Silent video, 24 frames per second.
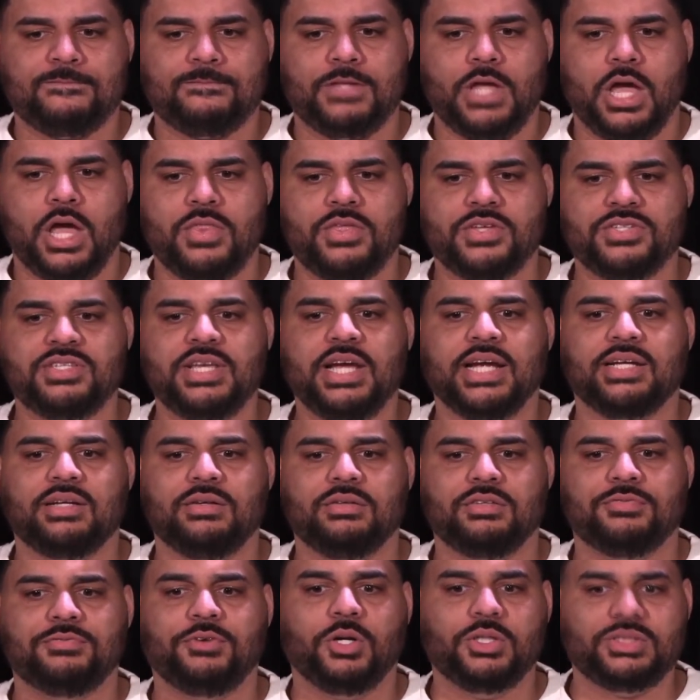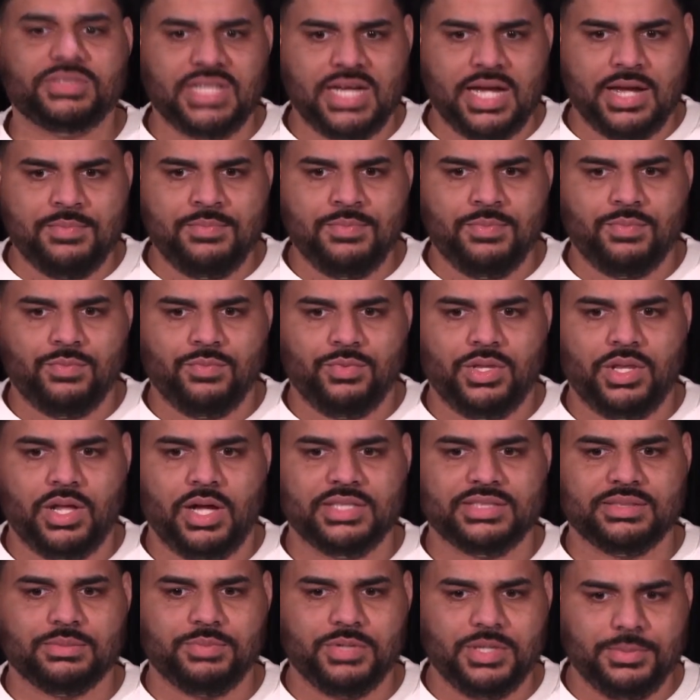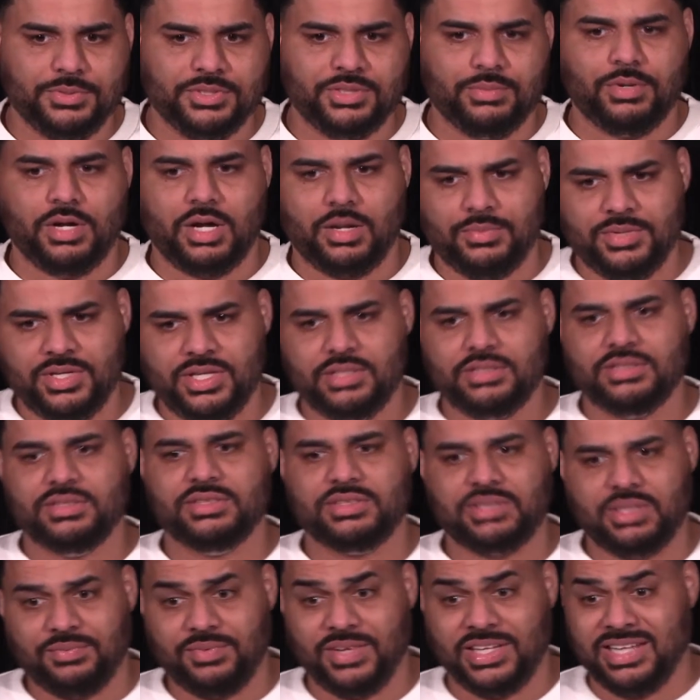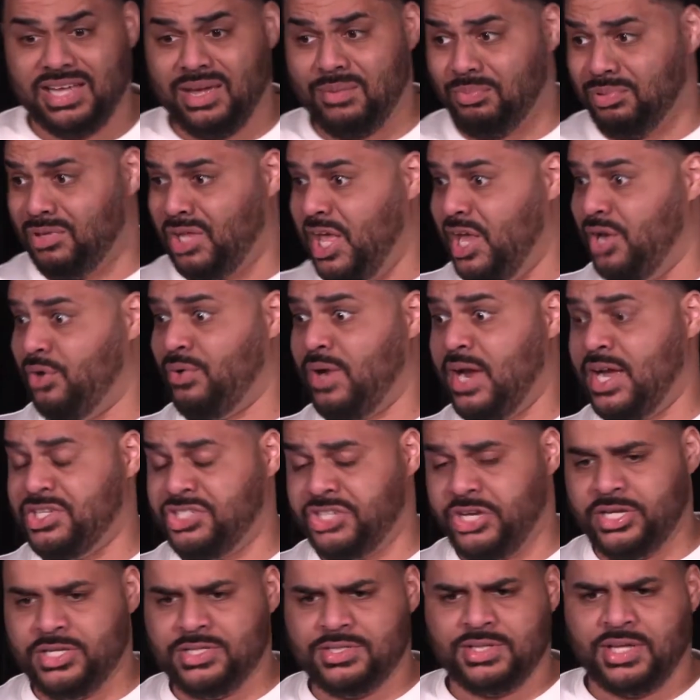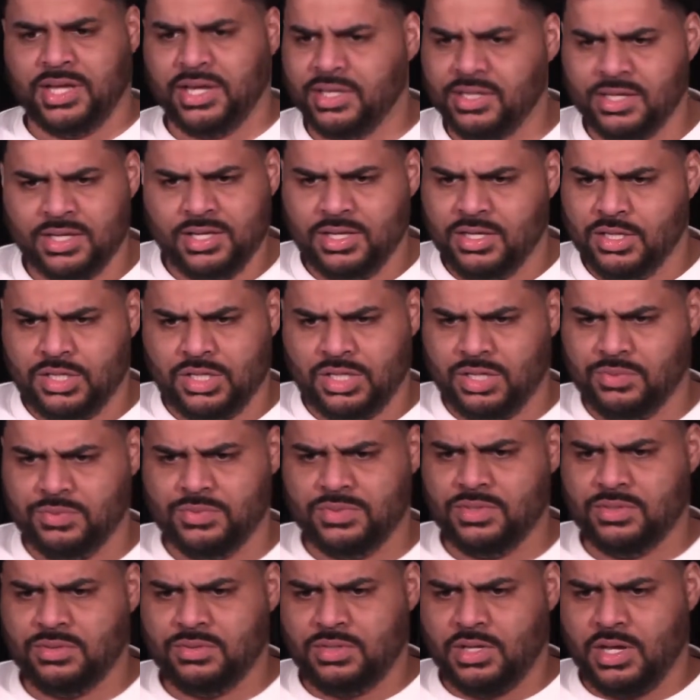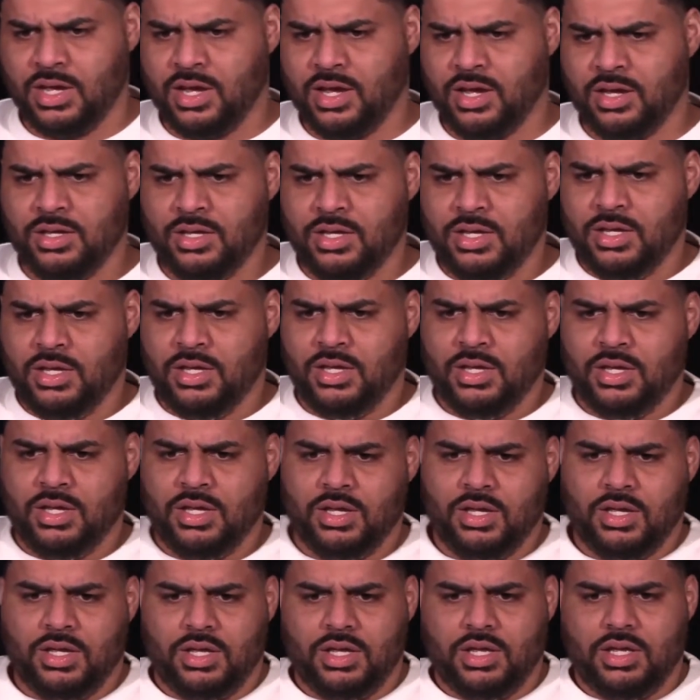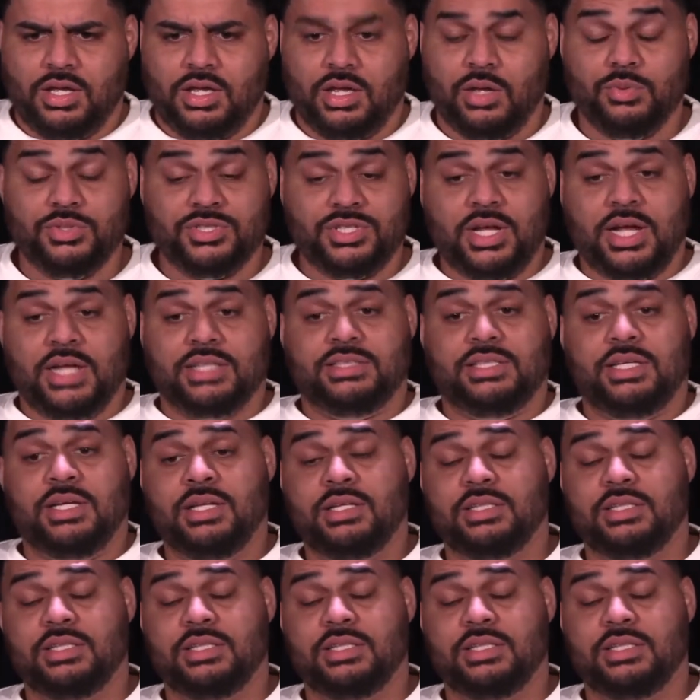The first time we lost some people to bombings and stuff like that, plane crashes, like it was nuts.